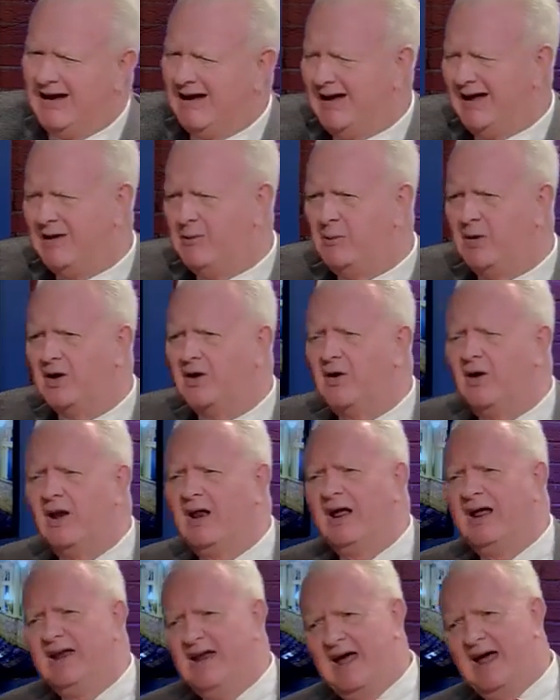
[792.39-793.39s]
don't want to call
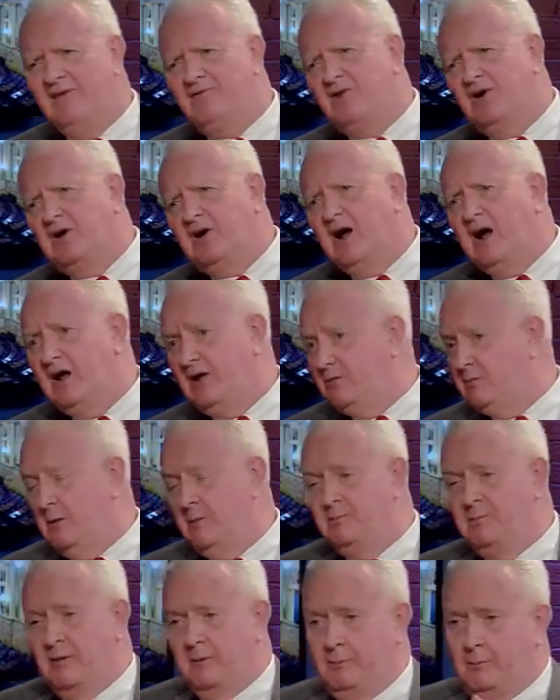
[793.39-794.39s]
it an
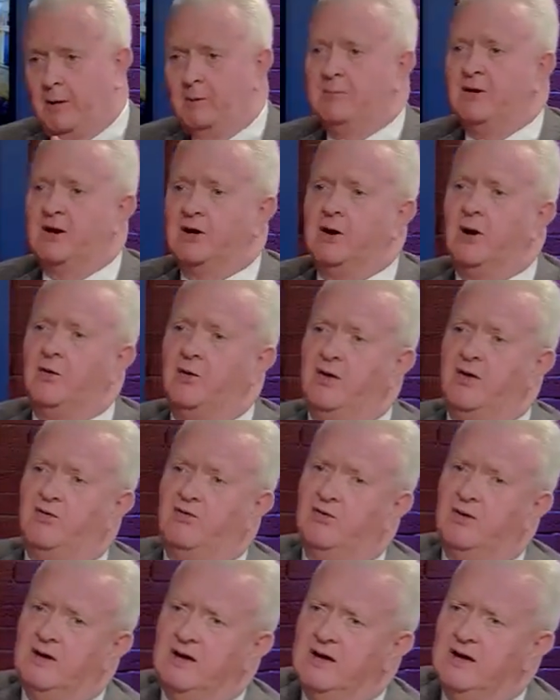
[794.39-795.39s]
advertisement, but a public
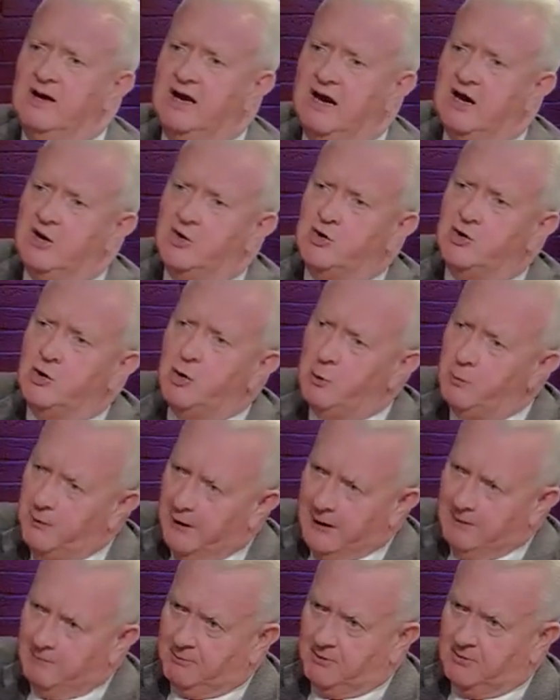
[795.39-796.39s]
notice in 2
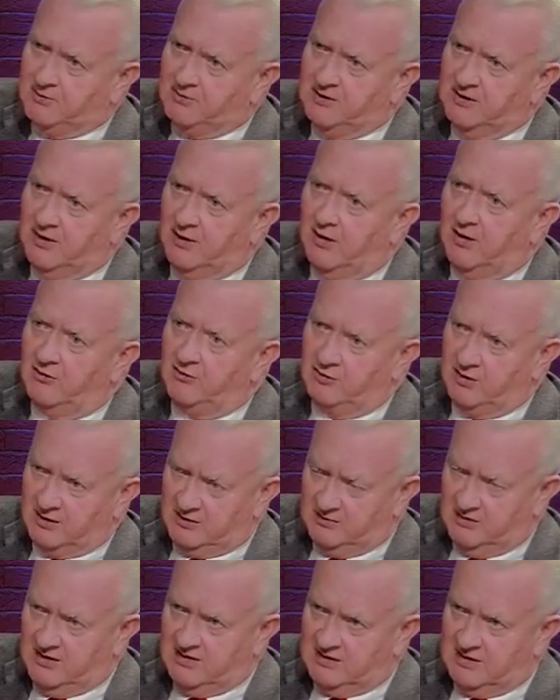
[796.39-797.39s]
papers in all
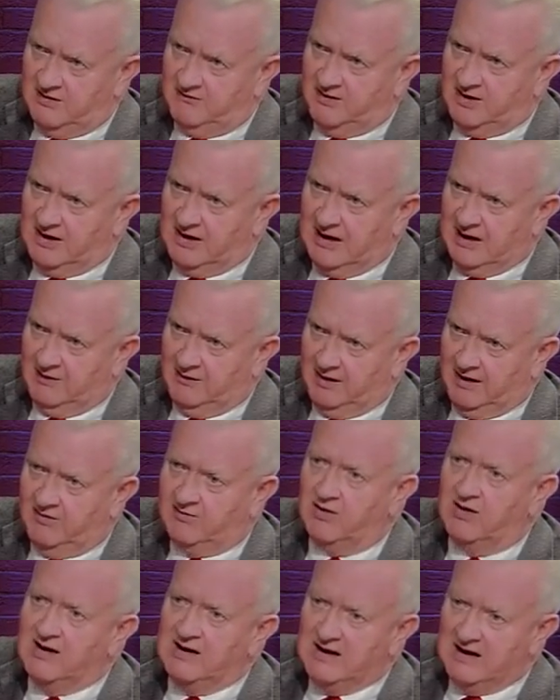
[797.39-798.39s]
67 counties,
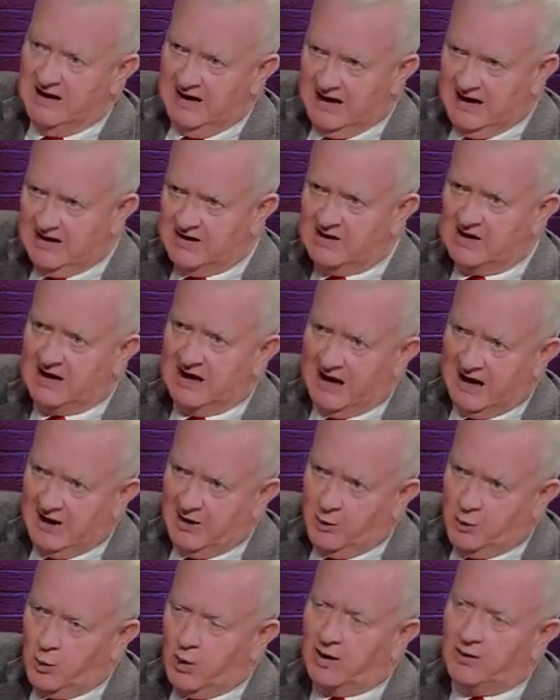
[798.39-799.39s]

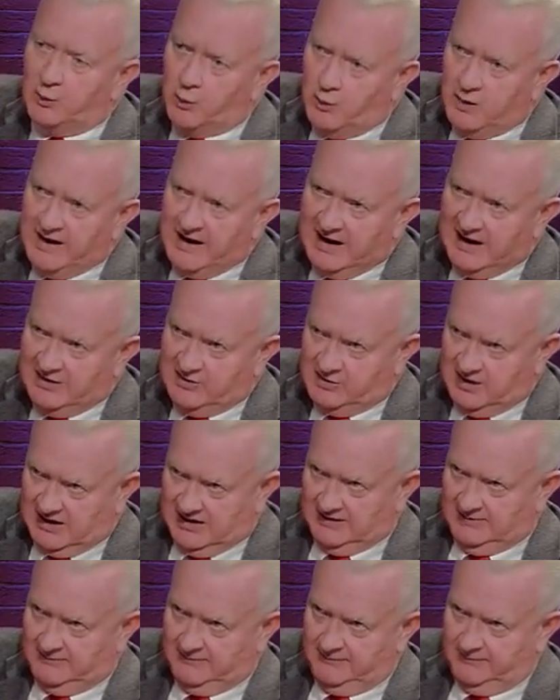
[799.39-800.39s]
indicating what we had
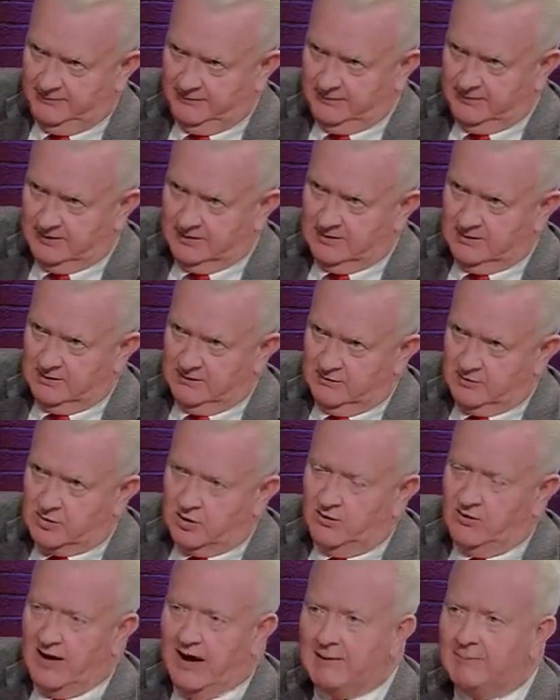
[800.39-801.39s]
done. Okay.
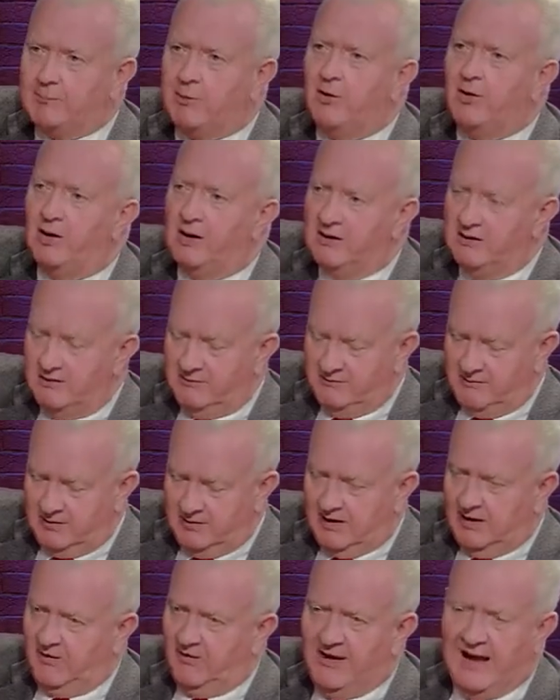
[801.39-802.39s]
So that part,
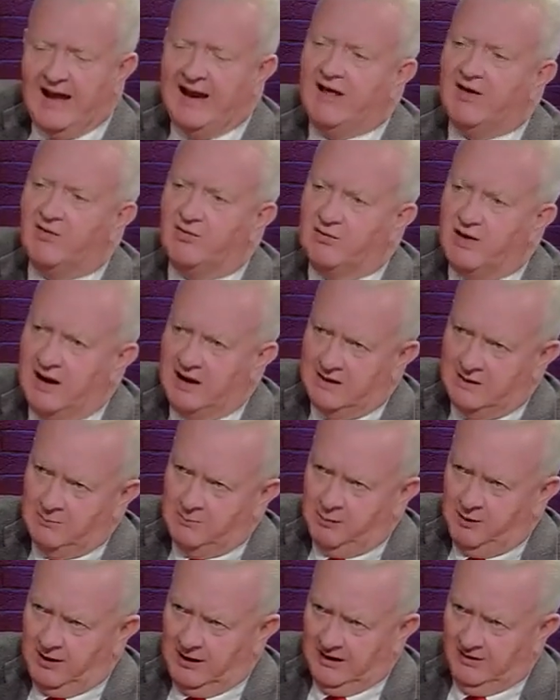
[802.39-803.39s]
now that has taken
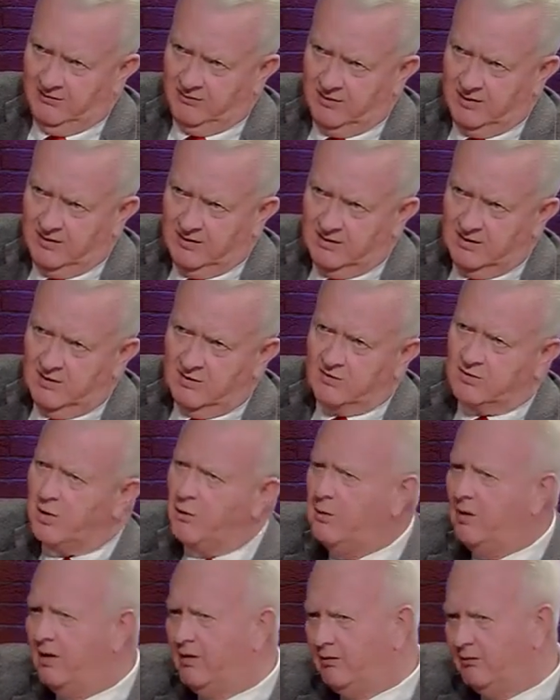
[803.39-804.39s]
place. Okay. So
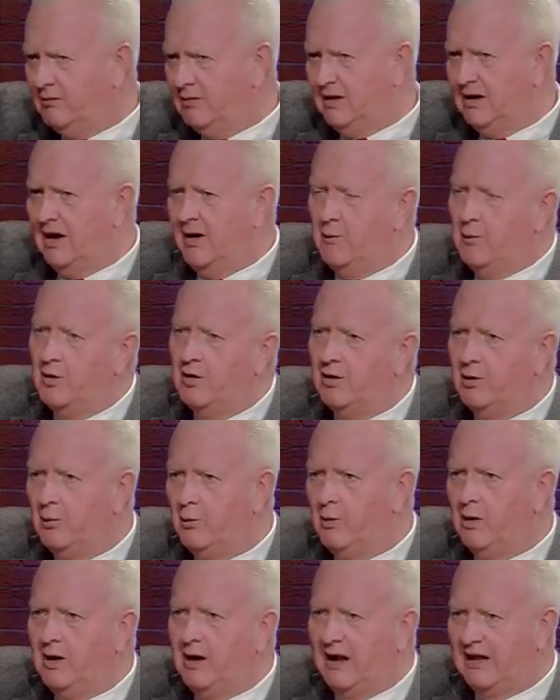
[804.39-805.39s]

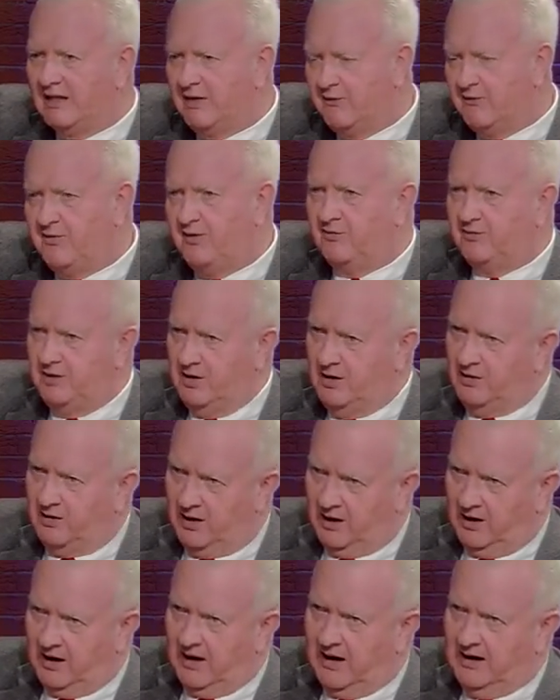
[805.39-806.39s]
we're at the
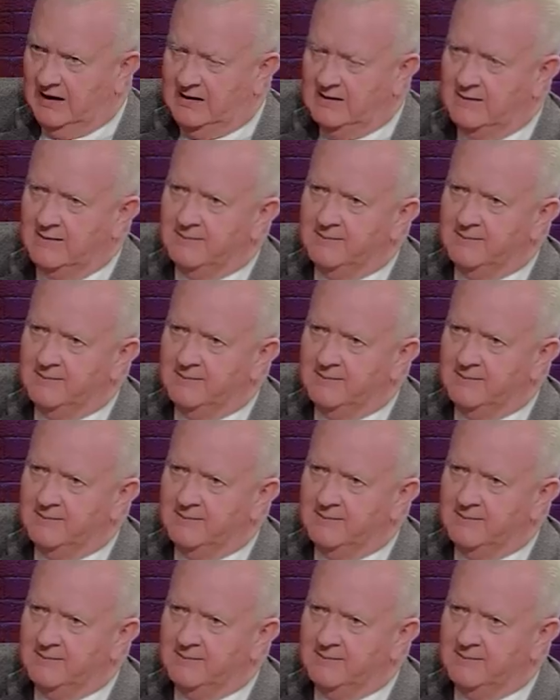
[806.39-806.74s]
50-yard line.